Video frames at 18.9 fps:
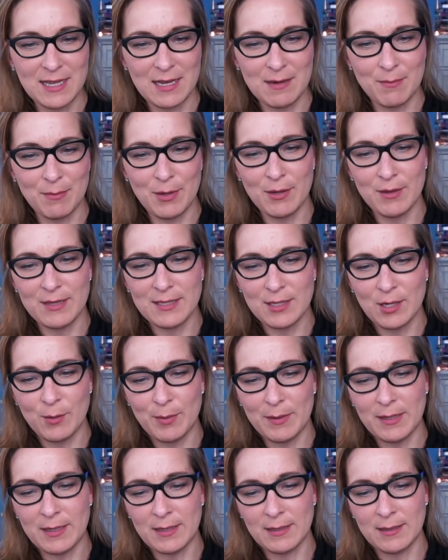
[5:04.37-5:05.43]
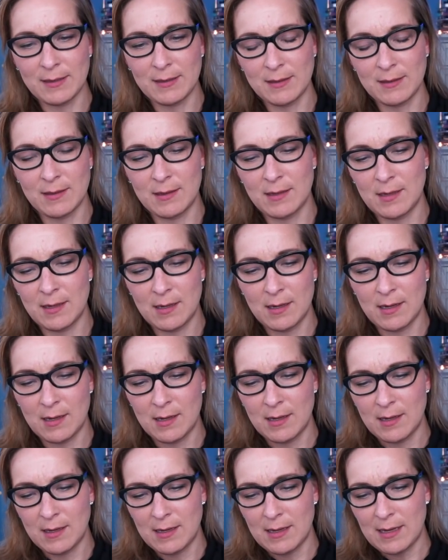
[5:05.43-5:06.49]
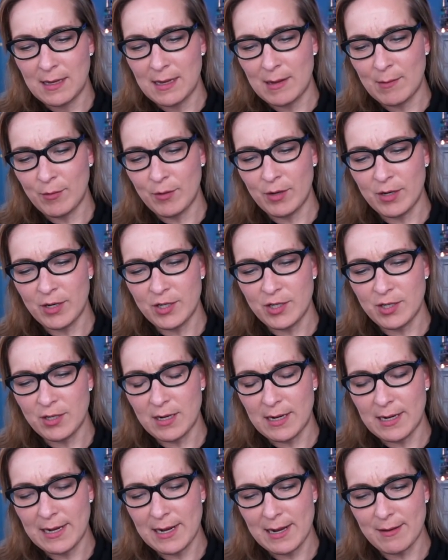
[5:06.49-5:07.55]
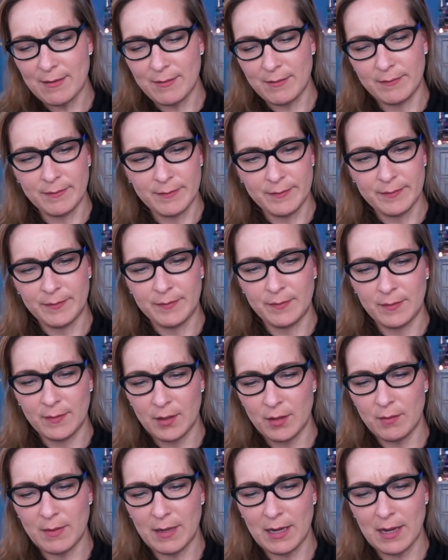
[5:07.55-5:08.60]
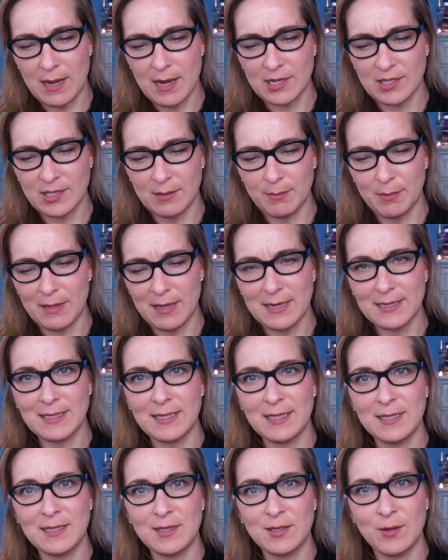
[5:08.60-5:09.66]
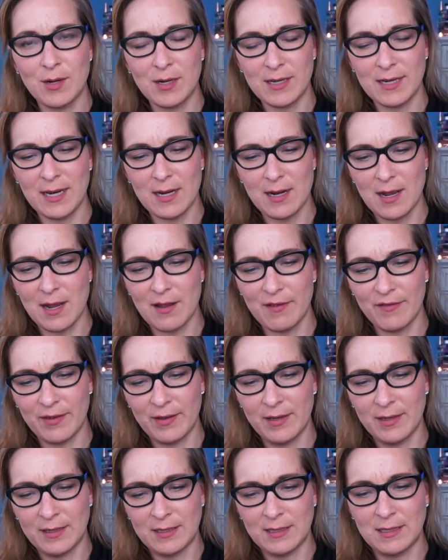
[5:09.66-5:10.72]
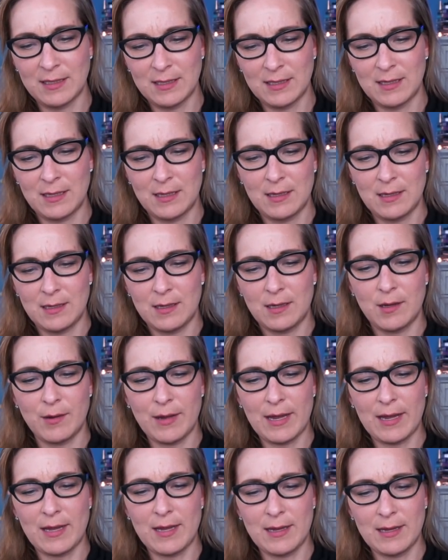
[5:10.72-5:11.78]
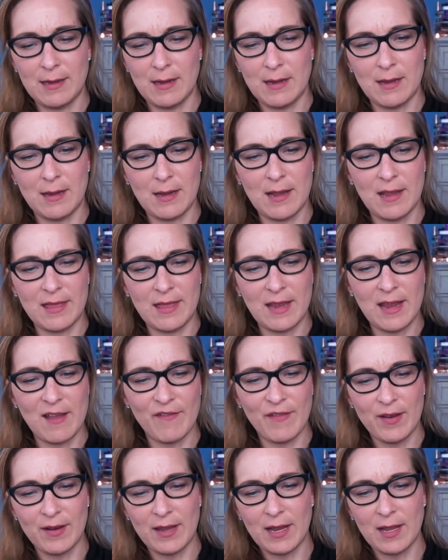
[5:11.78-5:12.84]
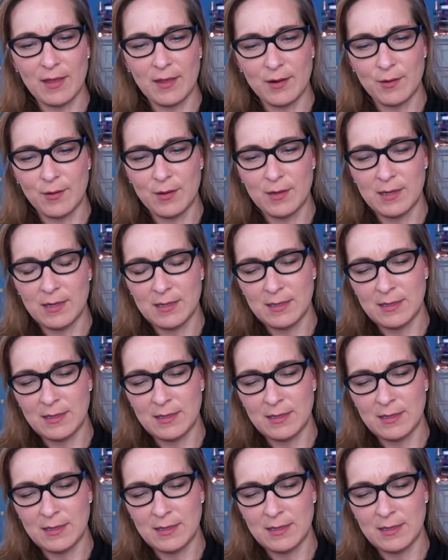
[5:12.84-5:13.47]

go ahead and peel this open. And we're gonna try it out. Oh my gosh, the plastic is so hard to get off. Okay, I think I found like a little